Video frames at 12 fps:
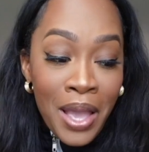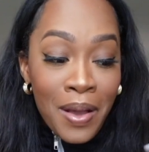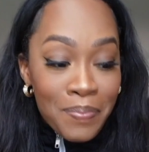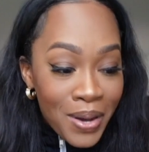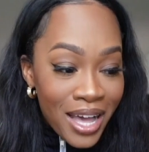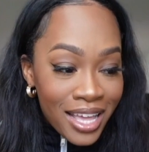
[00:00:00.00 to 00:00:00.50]

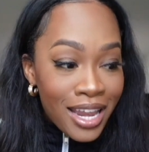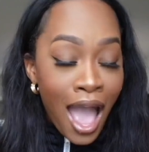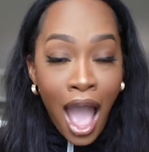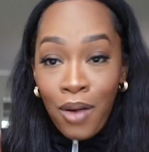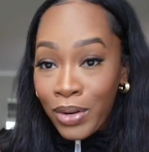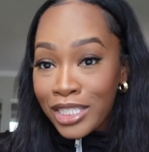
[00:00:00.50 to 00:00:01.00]
But
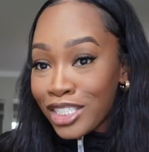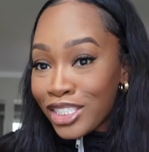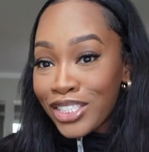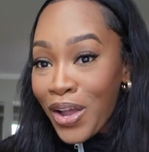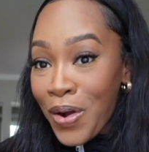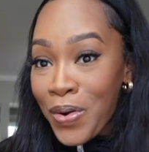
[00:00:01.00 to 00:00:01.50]
I wanted to
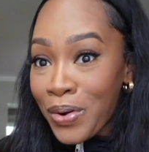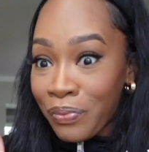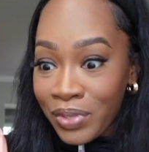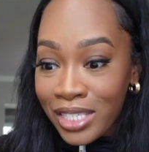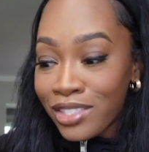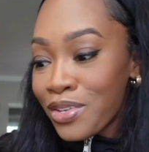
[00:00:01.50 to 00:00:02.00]
show
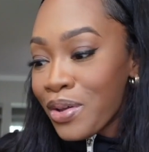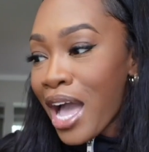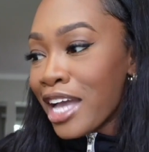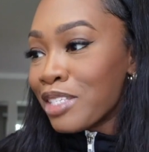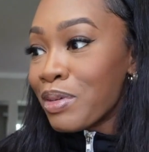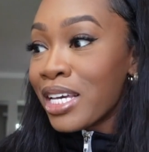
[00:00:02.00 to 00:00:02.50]
this to you
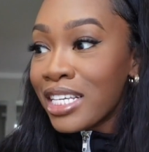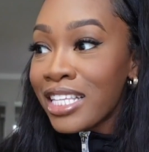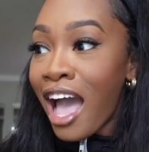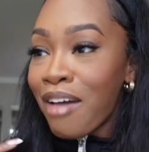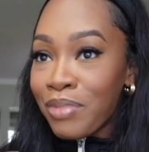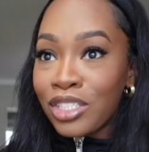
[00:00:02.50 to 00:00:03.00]
guys because
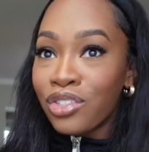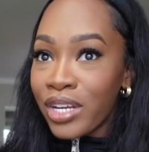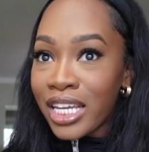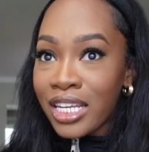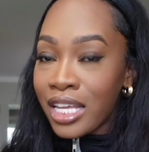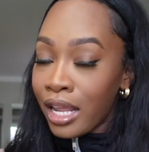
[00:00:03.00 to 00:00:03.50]
I've been
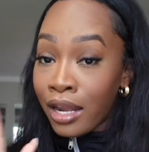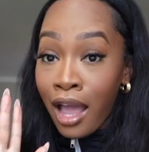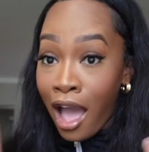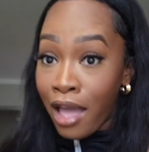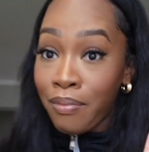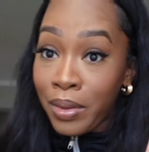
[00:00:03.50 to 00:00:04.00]
drinking it and I
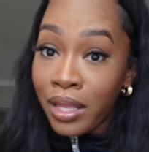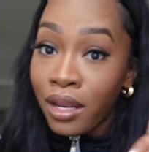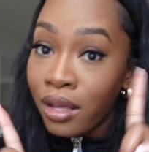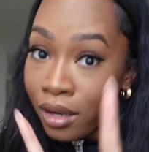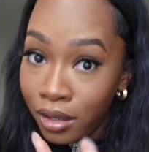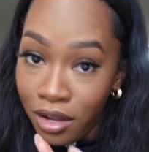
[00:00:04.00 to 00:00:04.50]
have been
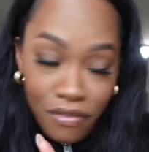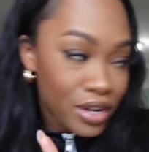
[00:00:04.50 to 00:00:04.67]
loving